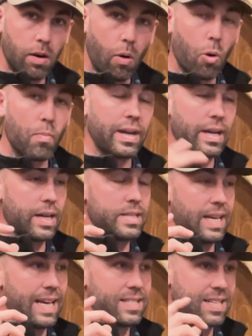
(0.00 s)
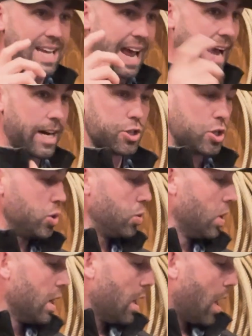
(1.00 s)
or because it's attached
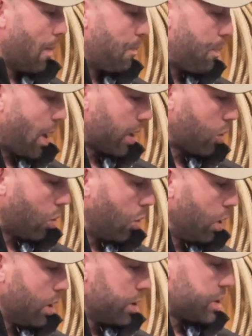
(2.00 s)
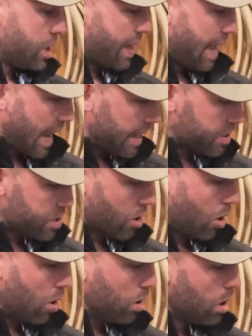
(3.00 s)
to a buckle to the
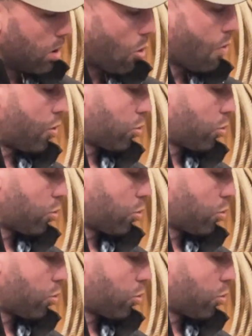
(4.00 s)
headstall, or the